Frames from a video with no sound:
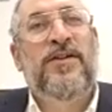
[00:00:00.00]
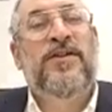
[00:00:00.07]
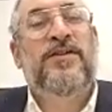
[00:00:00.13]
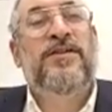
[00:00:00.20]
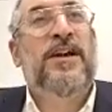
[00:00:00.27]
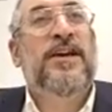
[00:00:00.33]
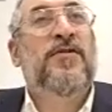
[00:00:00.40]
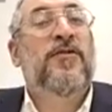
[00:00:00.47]
You're
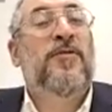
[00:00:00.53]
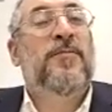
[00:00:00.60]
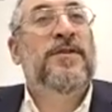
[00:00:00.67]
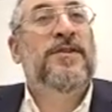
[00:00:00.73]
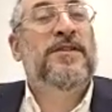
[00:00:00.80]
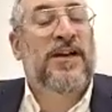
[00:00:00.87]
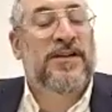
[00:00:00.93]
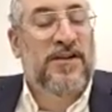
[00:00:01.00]
saying you're a
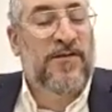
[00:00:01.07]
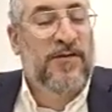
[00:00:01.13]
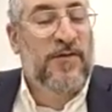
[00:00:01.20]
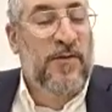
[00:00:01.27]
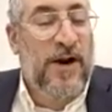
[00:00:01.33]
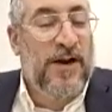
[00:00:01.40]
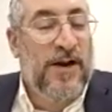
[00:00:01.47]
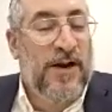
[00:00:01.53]
possession of
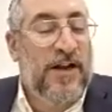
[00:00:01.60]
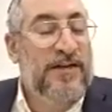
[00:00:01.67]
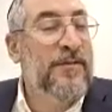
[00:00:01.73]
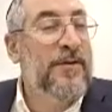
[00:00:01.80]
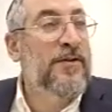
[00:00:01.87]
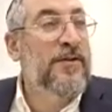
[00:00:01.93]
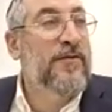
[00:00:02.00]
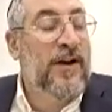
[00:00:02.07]
Nebuchadnezzar,
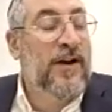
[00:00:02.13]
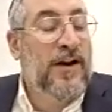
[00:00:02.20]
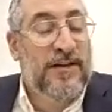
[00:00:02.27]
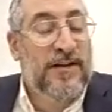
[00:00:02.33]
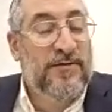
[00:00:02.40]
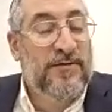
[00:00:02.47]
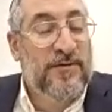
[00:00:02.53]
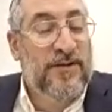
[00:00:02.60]
but
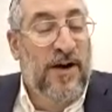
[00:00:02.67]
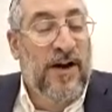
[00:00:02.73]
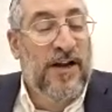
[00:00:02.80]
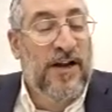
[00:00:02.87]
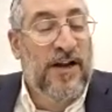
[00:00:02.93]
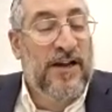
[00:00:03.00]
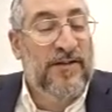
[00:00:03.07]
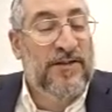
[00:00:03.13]
Nebuchadnezzar is
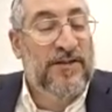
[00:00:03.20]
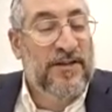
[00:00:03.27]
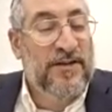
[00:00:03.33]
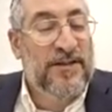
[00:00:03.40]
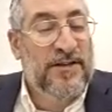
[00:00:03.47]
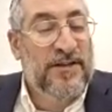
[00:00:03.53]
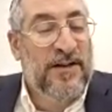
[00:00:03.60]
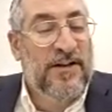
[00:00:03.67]
my Eved, so you're
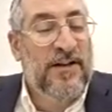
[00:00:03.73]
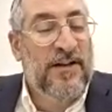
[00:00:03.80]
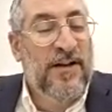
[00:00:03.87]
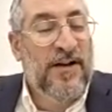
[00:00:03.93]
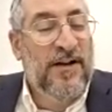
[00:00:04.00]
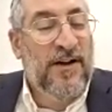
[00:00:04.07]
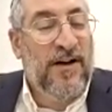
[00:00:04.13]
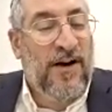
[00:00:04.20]
still
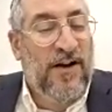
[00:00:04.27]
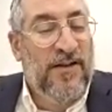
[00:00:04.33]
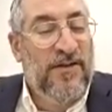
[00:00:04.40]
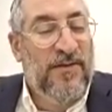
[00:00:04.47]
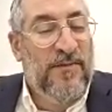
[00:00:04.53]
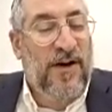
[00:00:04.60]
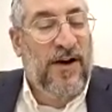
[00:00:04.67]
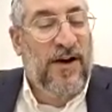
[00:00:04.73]

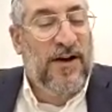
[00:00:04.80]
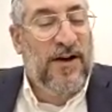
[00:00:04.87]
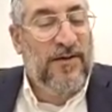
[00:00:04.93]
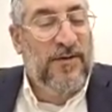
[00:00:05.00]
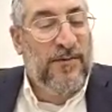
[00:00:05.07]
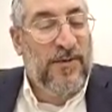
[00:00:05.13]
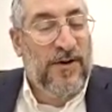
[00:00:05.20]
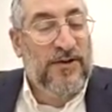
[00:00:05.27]
under my.
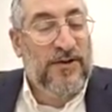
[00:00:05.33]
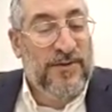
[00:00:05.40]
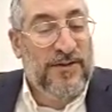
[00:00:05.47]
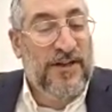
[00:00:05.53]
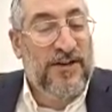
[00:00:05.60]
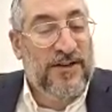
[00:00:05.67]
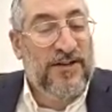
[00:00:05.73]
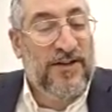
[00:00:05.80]
The Rebbeinu Shalom
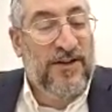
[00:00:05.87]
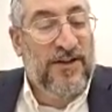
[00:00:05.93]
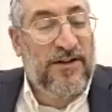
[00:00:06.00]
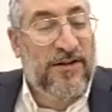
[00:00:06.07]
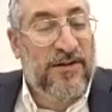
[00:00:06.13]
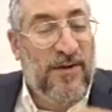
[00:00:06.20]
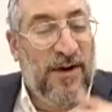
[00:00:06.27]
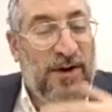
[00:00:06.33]
said you're still
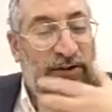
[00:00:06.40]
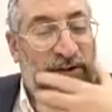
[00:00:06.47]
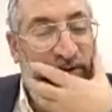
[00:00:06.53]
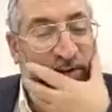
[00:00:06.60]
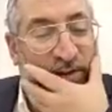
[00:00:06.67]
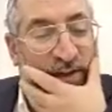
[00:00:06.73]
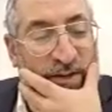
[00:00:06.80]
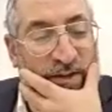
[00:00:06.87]
under my
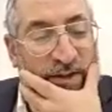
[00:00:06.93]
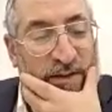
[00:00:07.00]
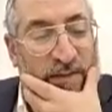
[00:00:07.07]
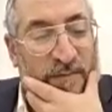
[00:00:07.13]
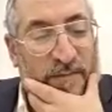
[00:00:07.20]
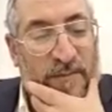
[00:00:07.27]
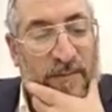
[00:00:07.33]
jurisdiction.